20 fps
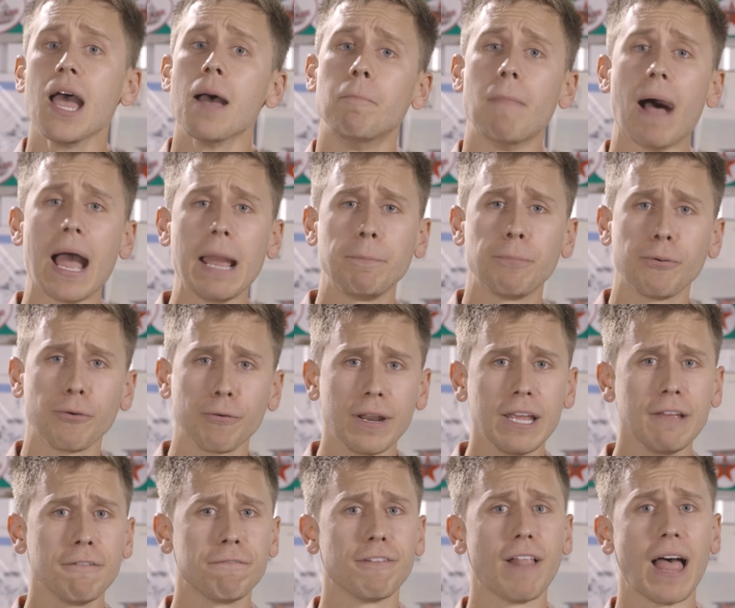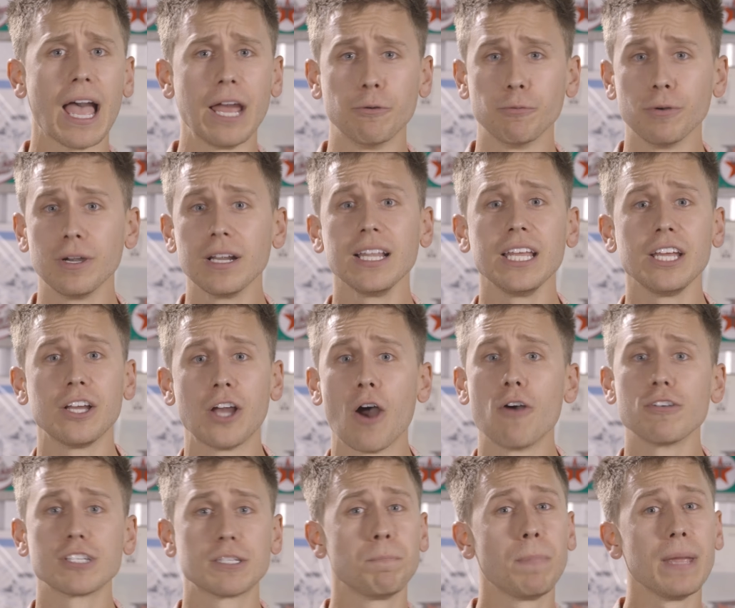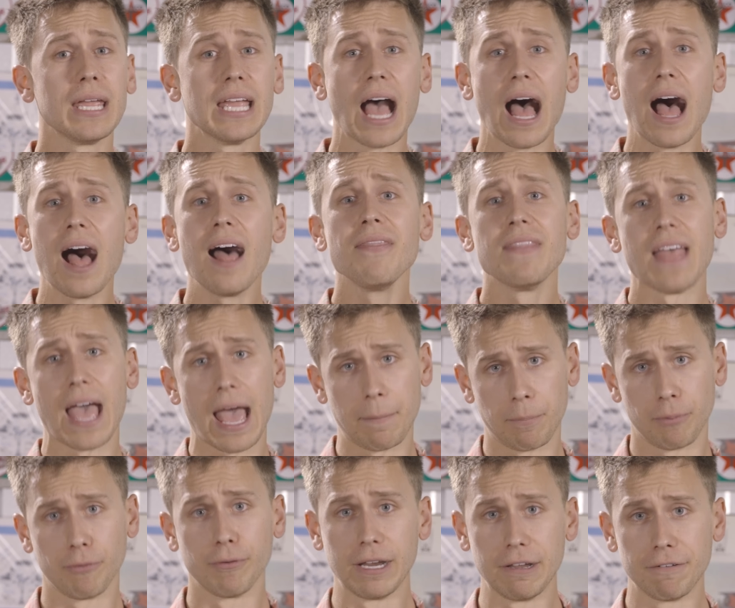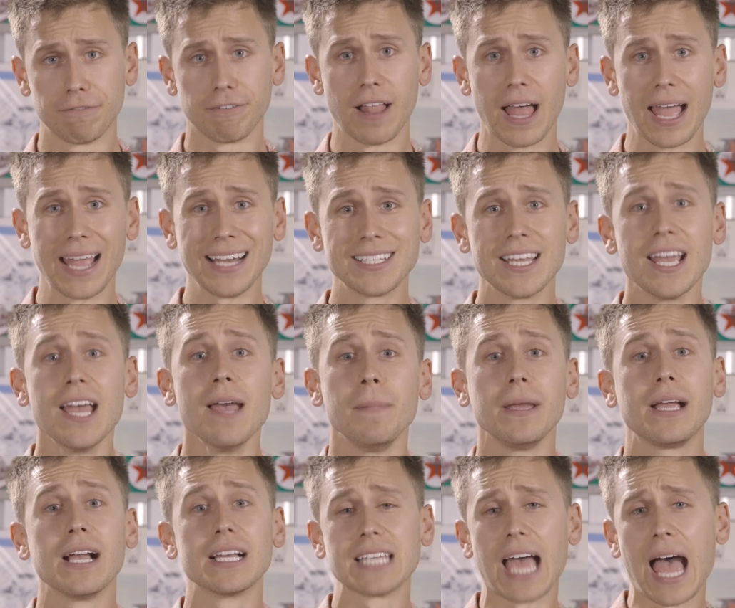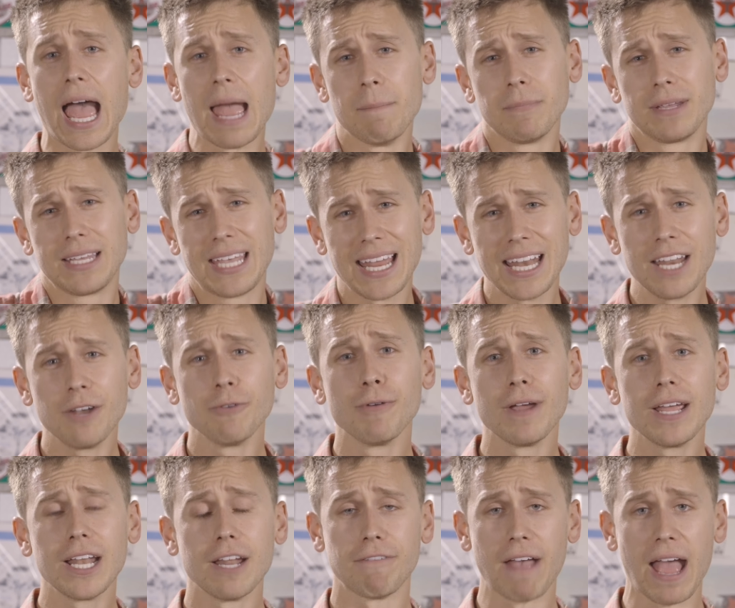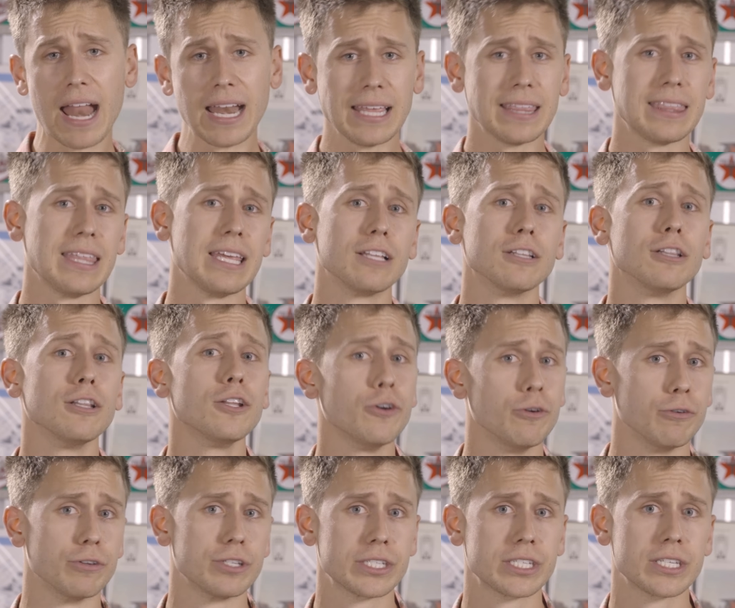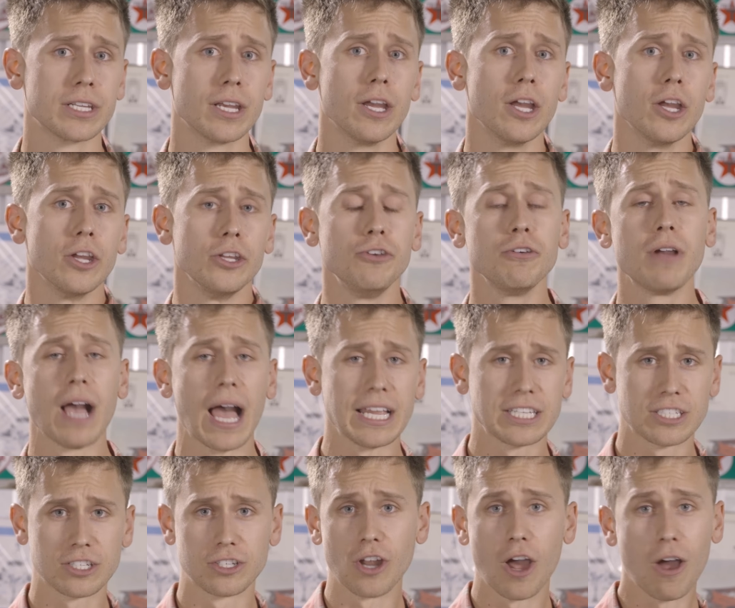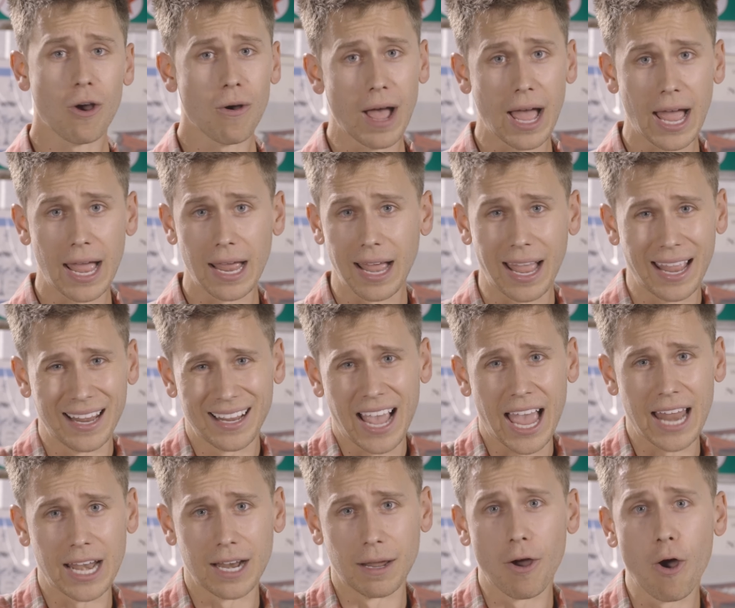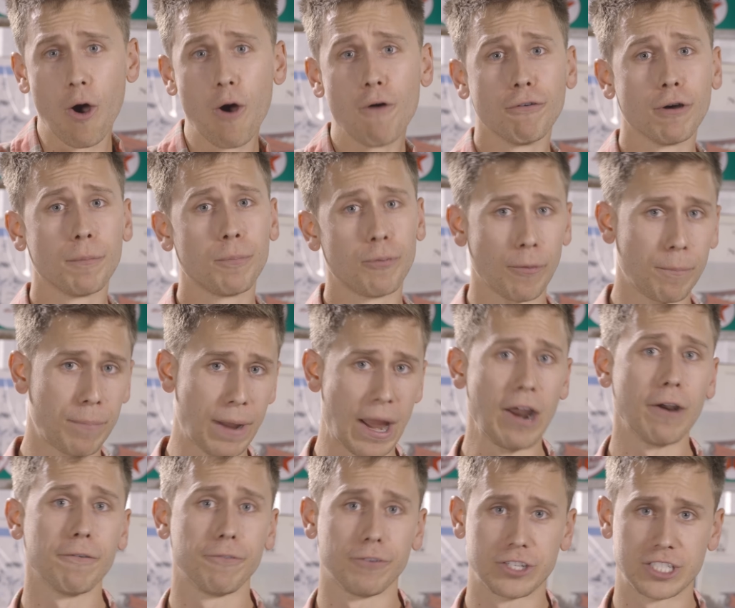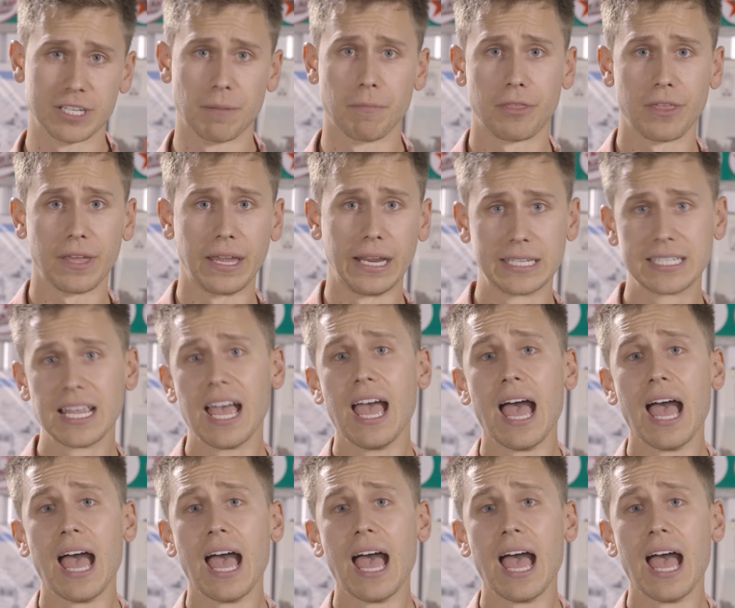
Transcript: My pre-flight really goes beyond that pre-flight because I'm getting rid of anything loose. You guys know I, I kind of over-prepare for some things.